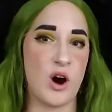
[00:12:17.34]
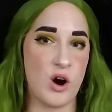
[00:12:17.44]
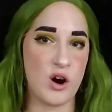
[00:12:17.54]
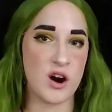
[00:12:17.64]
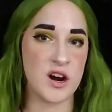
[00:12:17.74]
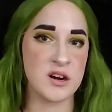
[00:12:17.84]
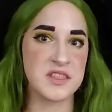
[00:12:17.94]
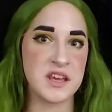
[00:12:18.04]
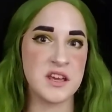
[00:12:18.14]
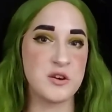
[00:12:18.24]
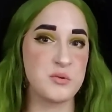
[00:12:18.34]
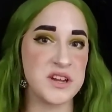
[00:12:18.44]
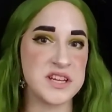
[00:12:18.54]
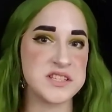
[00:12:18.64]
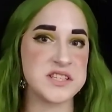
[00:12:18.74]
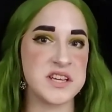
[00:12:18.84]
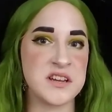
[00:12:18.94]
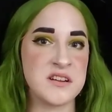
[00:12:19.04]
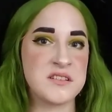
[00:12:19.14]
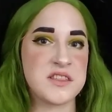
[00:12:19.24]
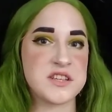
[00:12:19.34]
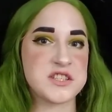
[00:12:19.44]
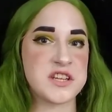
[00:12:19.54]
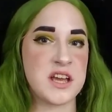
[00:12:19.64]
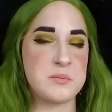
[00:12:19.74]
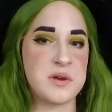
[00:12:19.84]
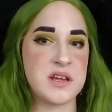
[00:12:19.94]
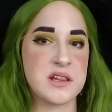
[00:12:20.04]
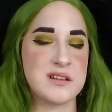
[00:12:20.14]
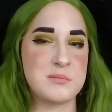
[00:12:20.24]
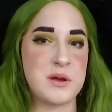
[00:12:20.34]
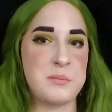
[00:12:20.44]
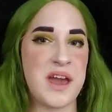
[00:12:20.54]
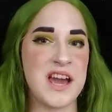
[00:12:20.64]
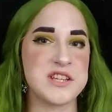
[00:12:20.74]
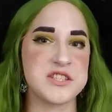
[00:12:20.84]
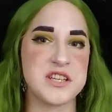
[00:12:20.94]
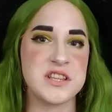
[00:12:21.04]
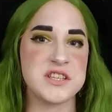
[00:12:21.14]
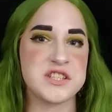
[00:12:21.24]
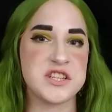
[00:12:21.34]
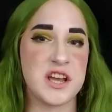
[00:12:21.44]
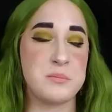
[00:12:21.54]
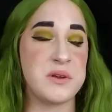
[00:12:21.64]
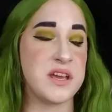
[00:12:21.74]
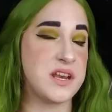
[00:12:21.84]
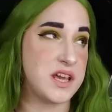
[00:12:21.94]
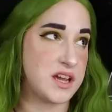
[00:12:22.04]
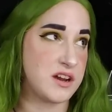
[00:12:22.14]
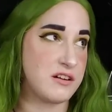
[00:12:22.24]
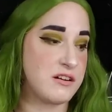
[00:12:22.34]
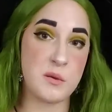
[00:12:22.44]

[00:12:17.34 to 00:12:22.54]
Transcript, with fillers: are the greens here, this shade being a little bit patchy, this shade being here.